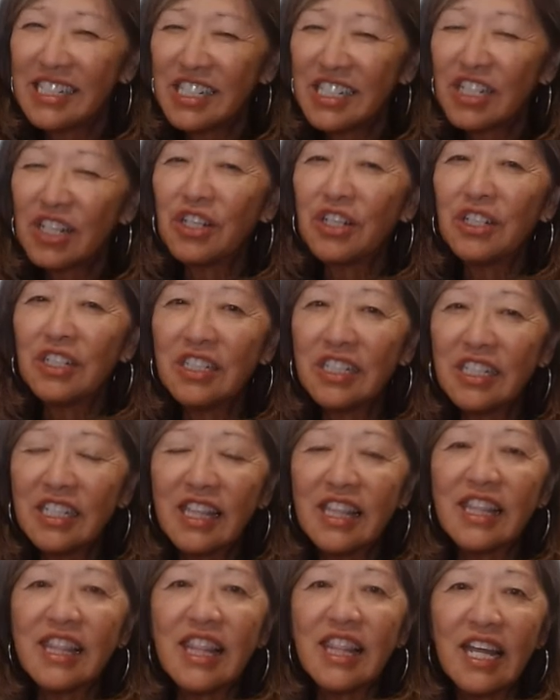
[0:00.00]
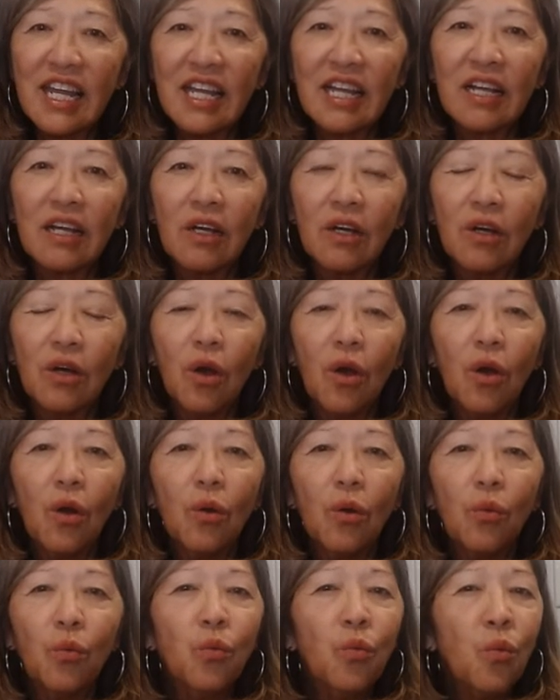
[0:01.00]
it's good to think,
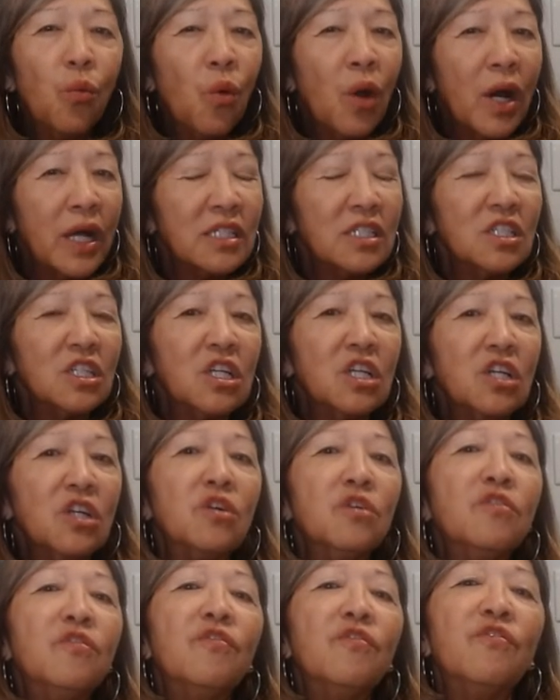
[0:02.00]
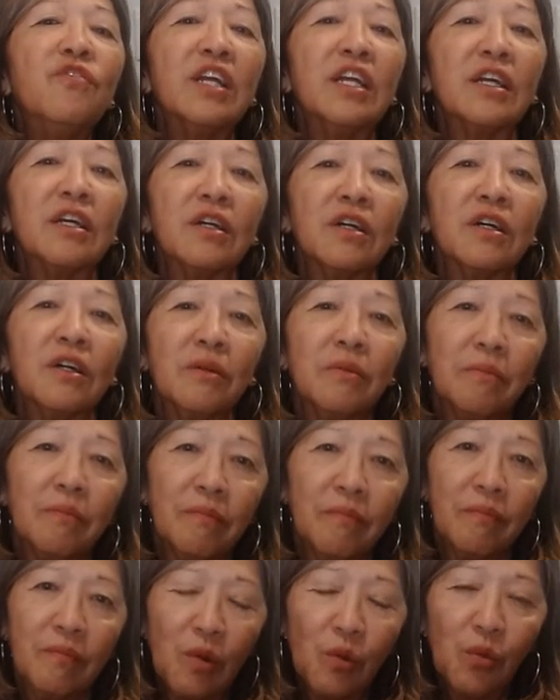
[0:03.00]
what do you feel?
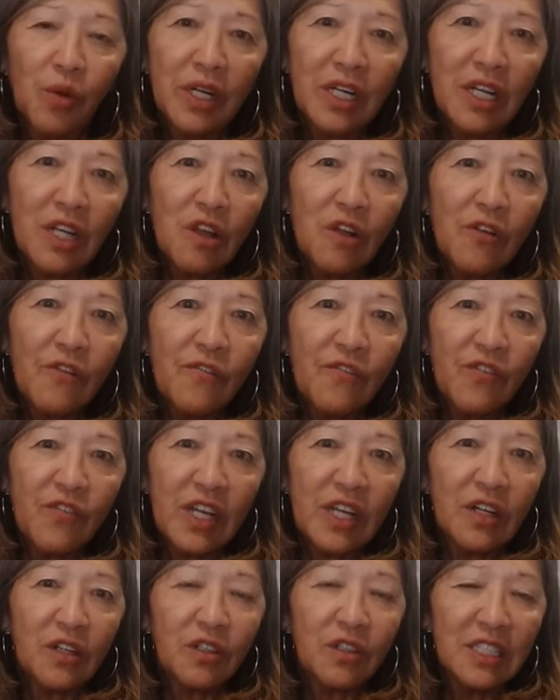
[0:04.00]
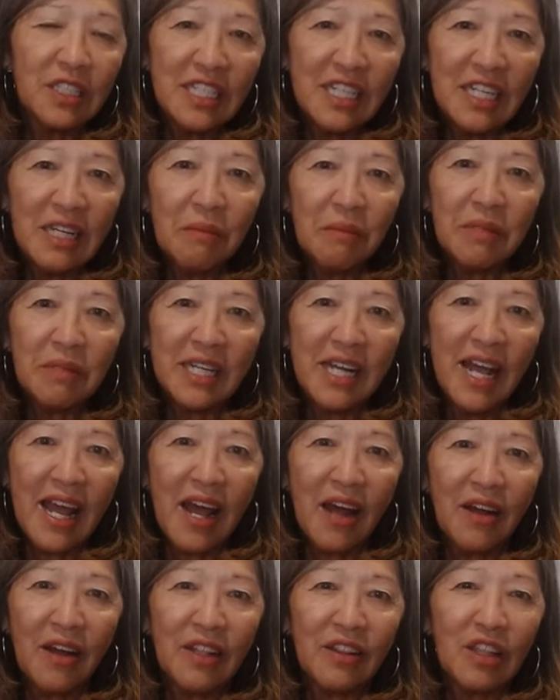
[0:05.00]
What do you feel deep
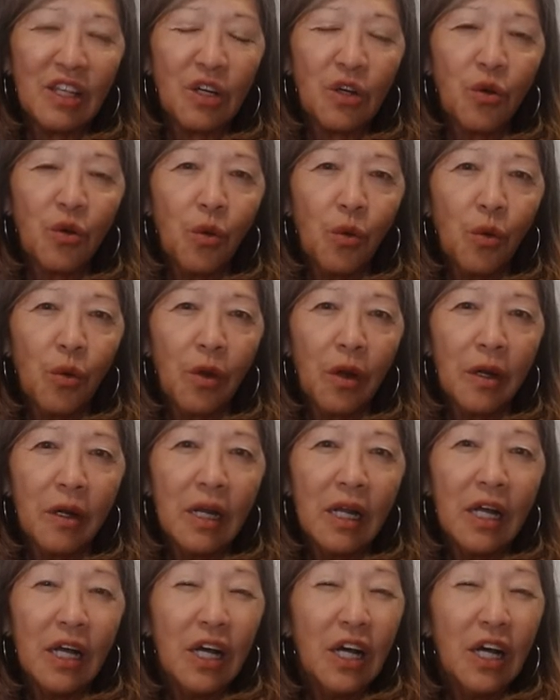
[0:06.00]
down at the core?